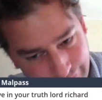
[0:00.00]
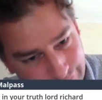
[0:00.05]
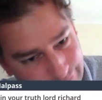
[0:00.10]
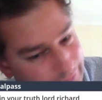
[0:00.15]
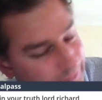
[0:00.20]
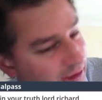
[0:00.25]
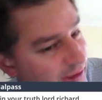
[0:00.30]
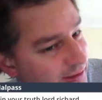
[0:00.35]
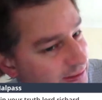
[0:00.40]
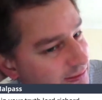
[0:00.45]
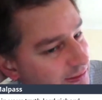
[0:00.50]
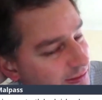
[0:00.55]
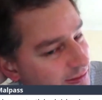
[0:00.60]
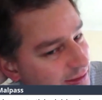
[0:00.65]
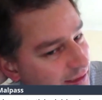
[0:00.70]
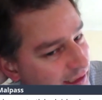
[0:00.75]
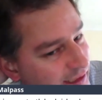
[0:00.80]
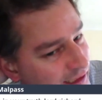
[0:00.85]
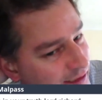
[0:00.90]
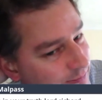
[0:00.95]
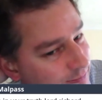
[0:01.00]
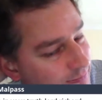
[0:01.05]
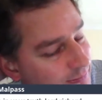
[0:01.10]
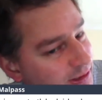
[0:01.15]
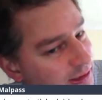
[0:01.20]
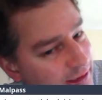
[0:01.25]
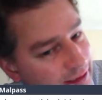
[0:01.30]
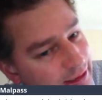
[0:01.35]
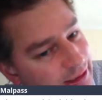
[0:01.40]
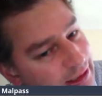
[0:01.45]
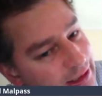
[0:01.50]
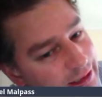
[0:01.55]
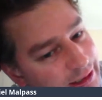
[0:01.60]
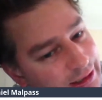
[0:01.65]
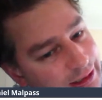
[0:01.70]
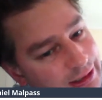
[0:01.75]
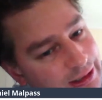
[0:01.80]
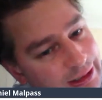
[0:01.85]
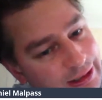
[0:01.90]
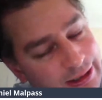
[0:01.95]
And um,
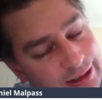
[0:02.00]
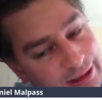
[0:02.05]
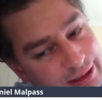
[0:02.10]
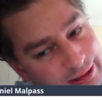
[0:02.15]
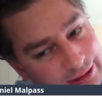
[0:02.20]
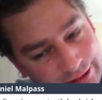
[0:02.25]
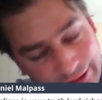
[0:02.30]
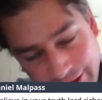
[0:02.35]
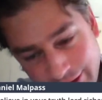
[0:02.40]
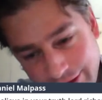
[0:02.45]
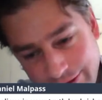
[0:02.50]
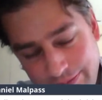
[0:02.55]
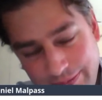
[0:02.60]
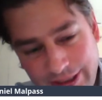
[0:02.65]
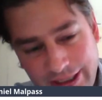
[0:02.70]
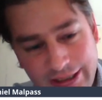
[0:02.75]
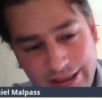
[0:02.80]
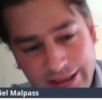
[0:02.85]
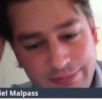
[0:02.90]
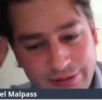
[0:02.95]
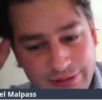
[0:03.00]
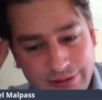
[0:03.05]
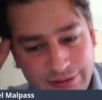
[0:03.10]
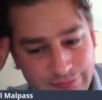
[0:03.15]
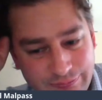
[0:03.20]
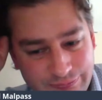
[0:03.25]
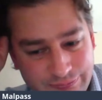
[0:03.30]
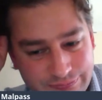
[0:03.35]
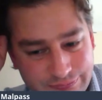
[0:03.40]
a lot of people